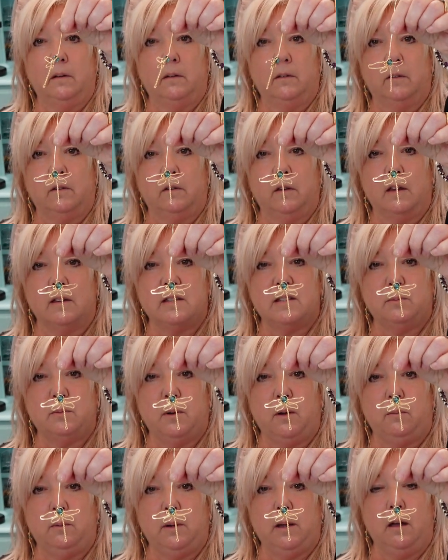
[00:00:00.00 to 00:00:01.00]
So that's
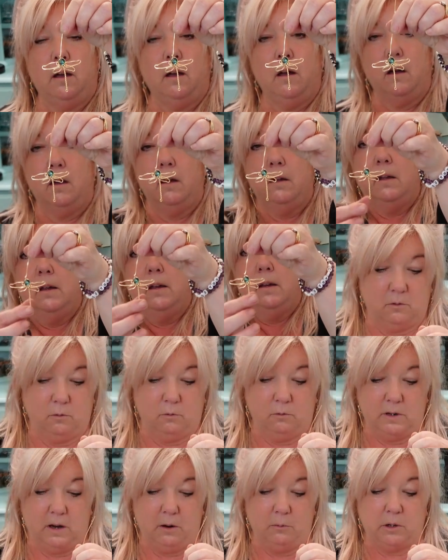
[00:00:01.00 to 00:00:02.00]
where we are. So
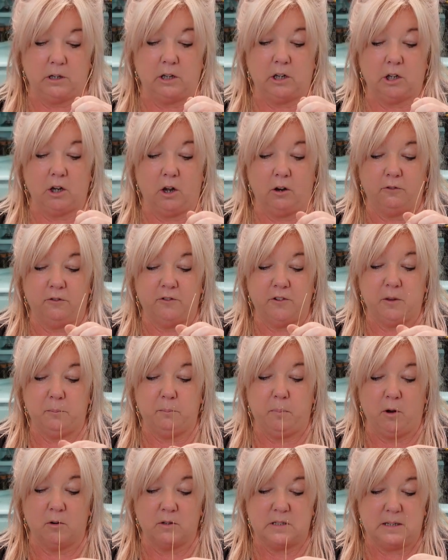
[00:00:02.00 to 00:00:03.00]
now we're going to go for the
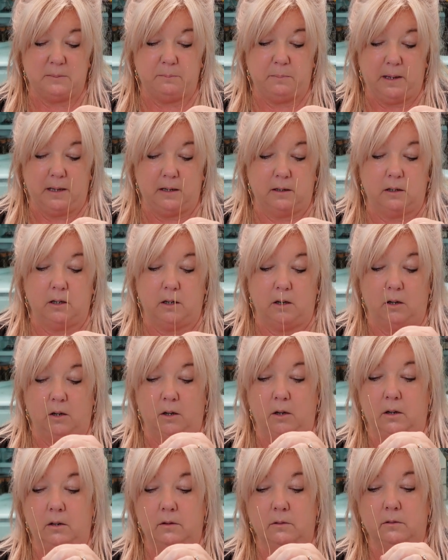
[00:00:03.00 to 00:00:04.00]
body bit
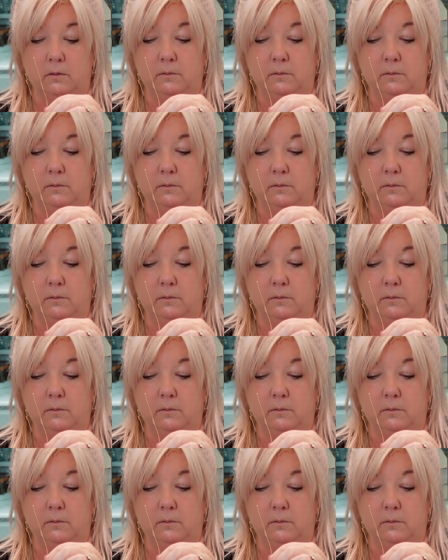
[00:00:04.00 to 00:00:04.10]
here.